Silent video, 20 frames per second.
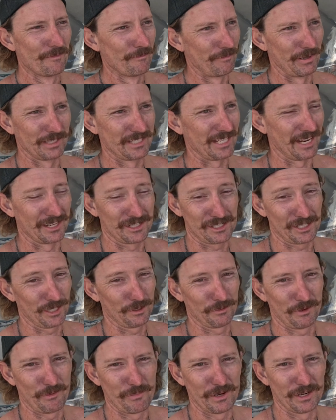
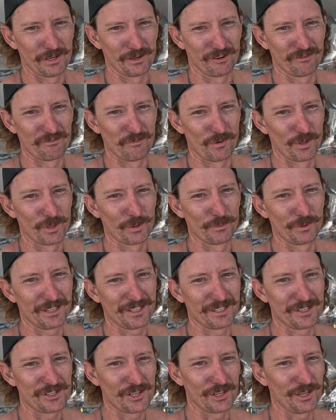Potentially we've bitten off more than we
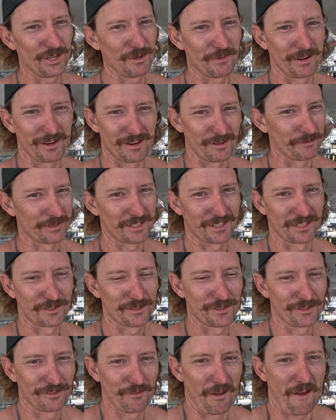can chew, but I'm just going
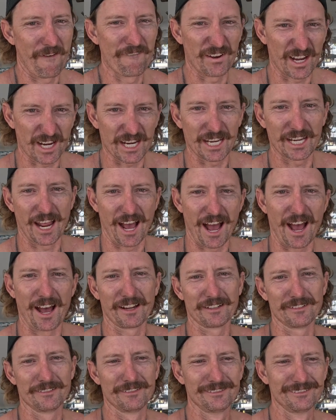to chew hard.